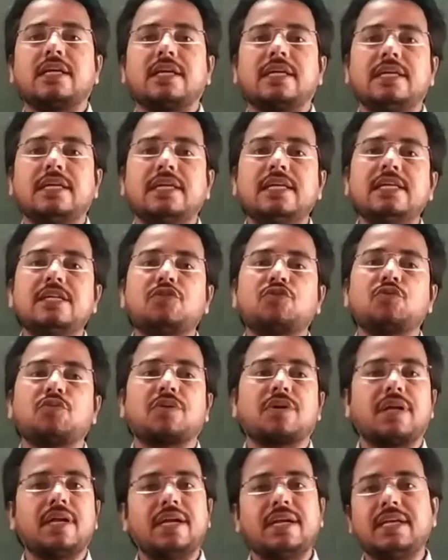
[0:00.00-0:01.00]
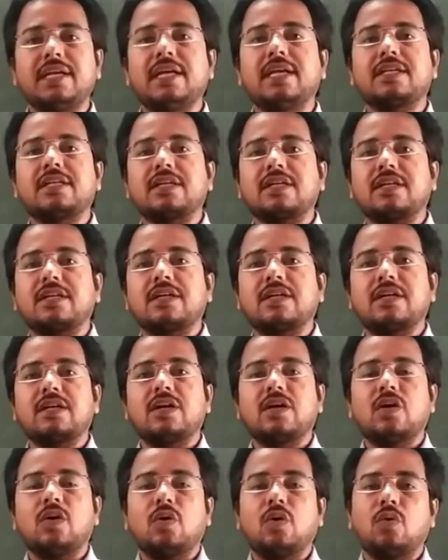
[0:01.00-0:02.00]
heat radiator.
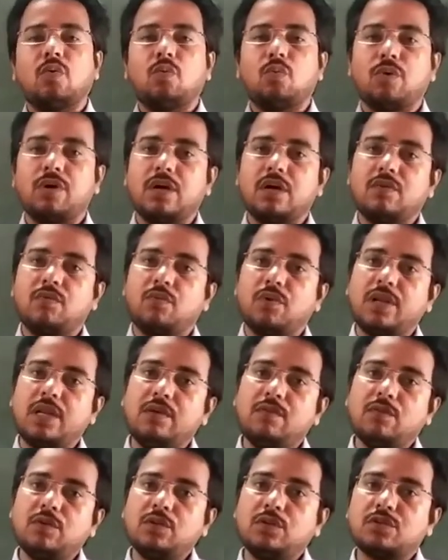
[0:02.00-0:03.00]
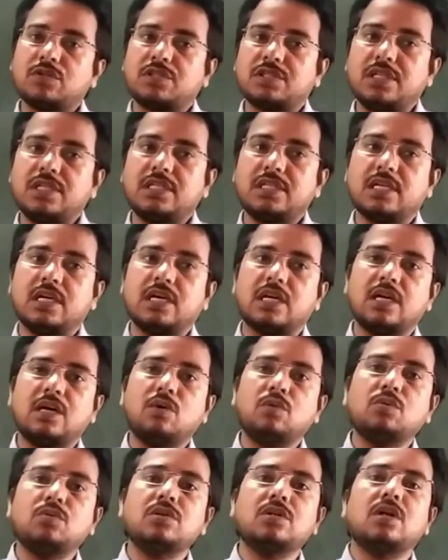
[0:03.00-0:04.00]
Whenever you sit
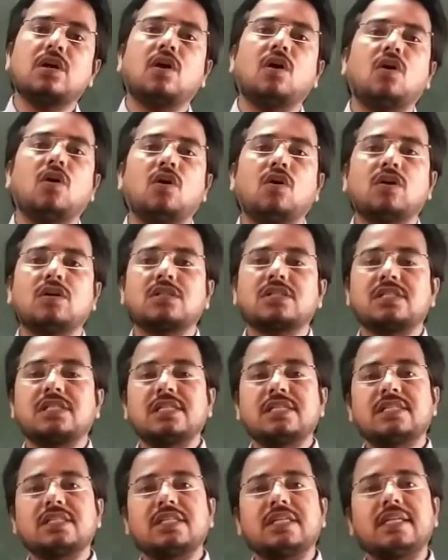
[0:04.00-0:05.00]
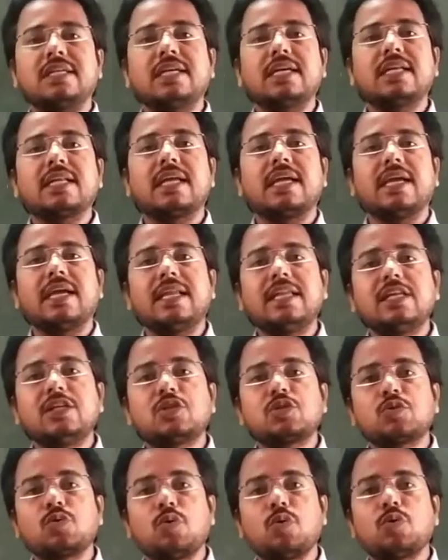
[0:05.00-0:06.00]
around or sit near any
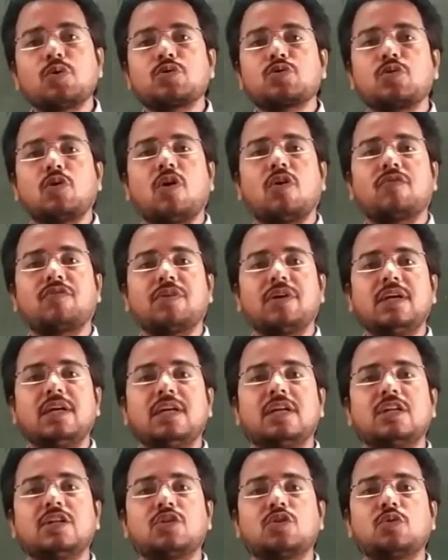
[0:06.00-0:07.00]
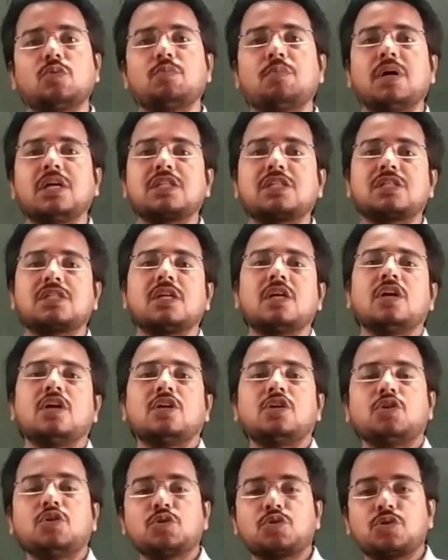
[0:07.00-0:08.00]
source of heat, you
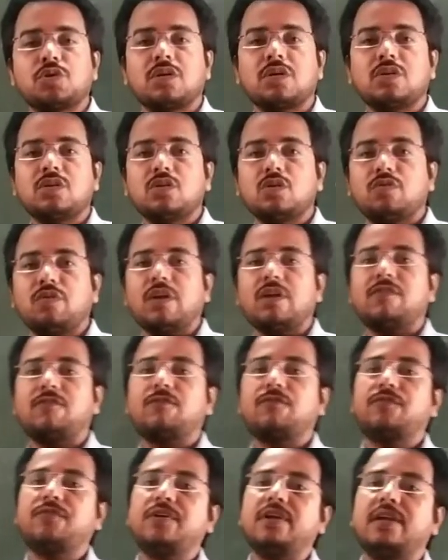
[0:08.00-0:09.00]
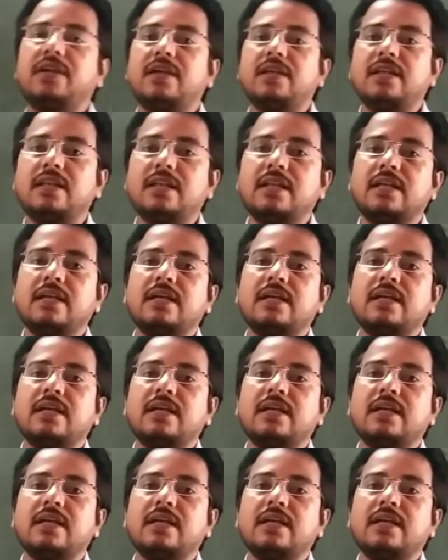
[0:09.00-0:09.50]
will feel